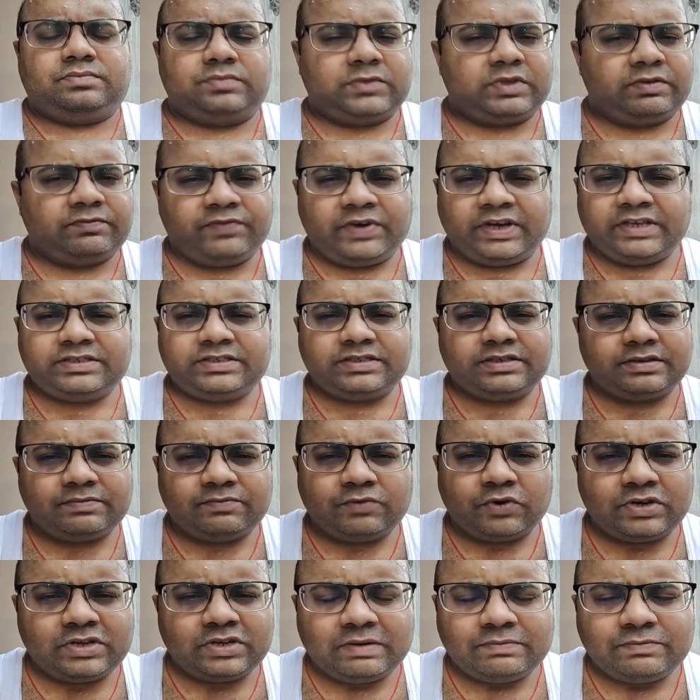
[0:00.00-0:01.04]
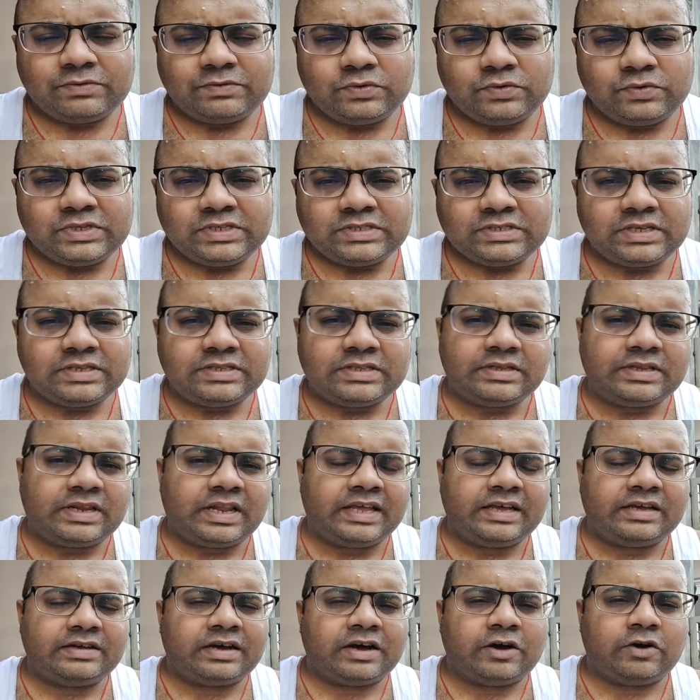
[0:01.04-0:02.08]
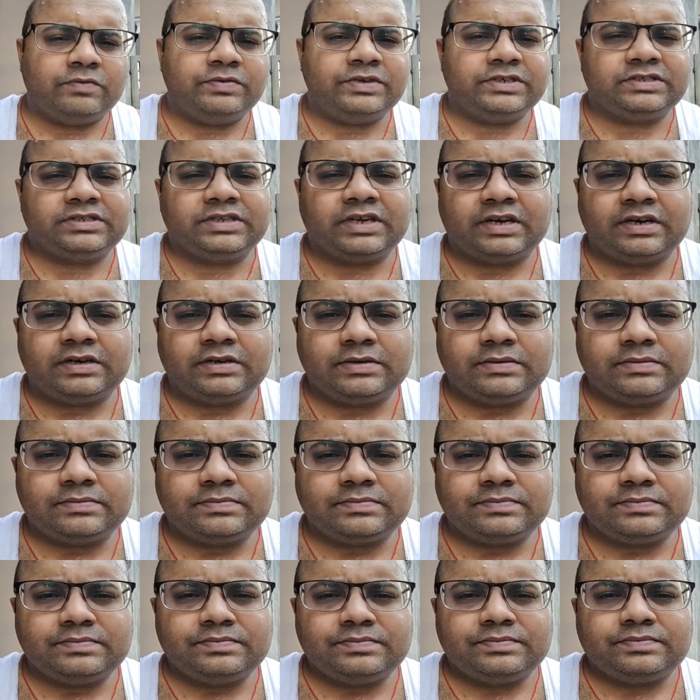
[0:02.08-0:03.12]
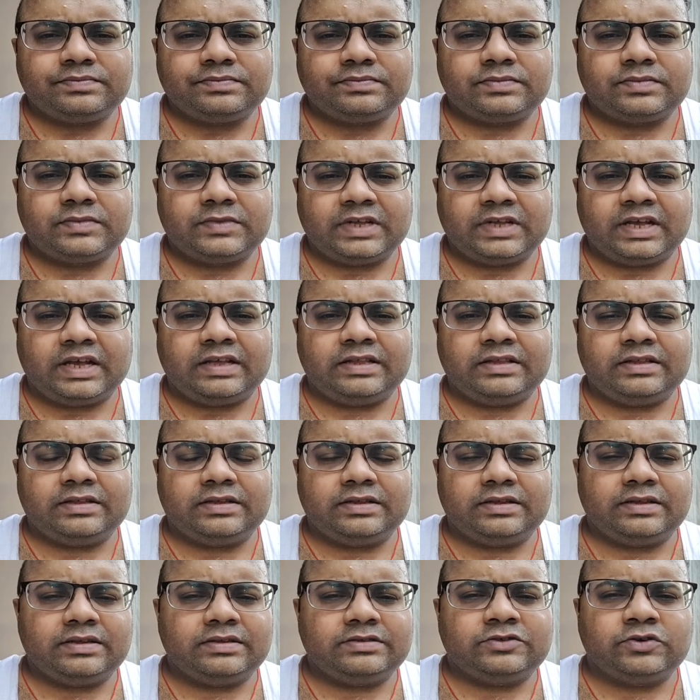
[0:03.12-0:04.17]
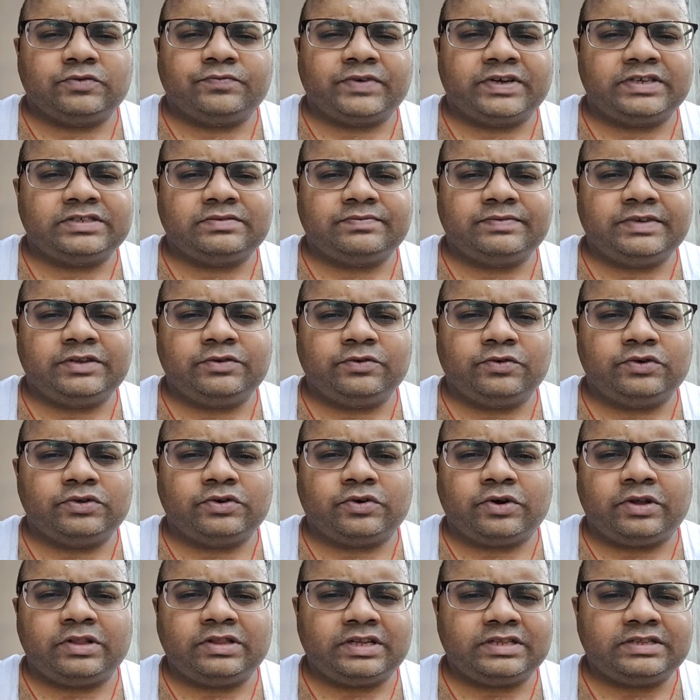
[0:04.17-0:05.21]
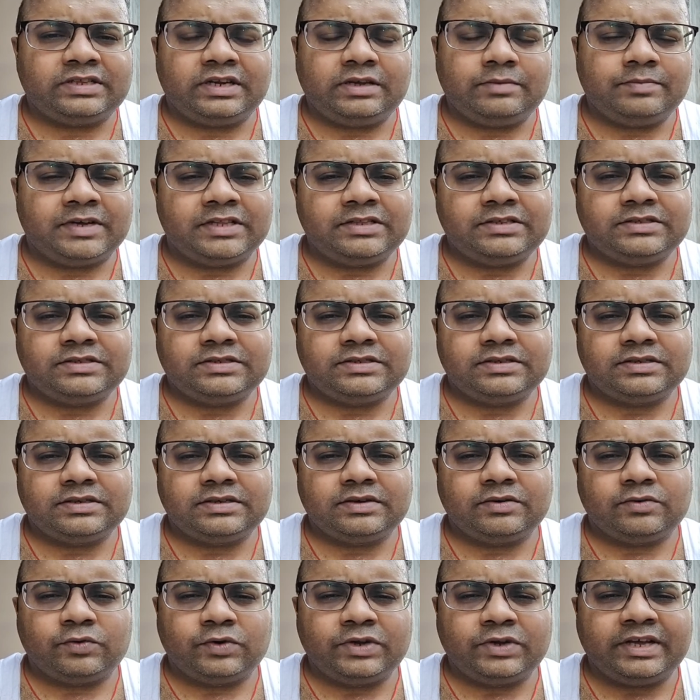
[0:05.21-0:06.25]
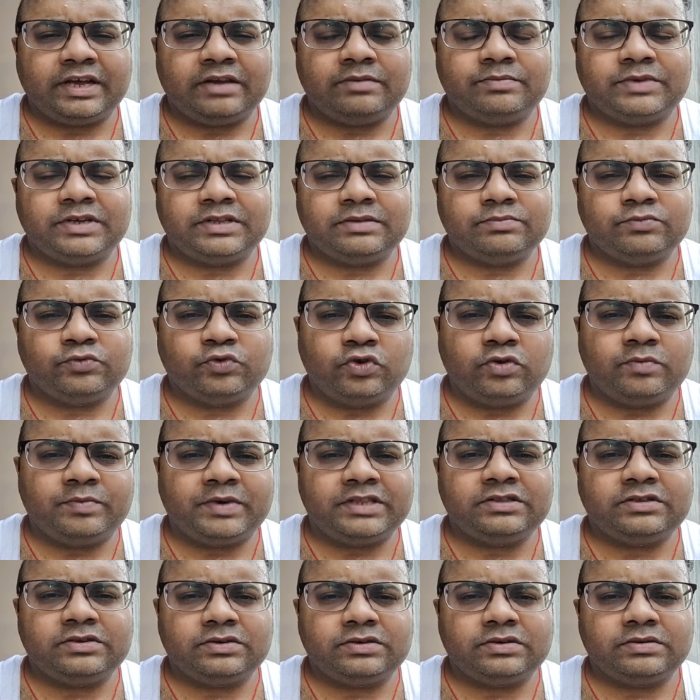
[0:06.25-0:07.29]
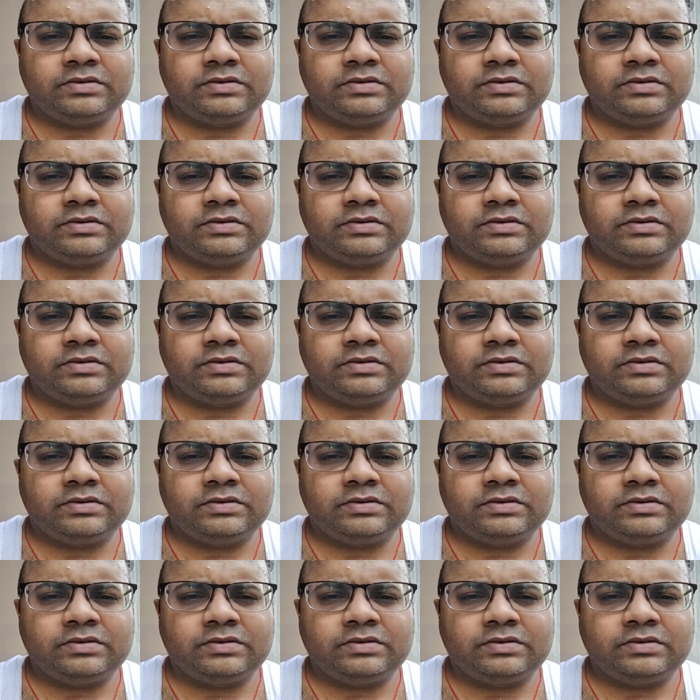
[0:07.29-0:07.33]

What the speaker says: First, what you have to do is like how we start. So first we know all the three bandhs. Udyan bandh, Mool bandh.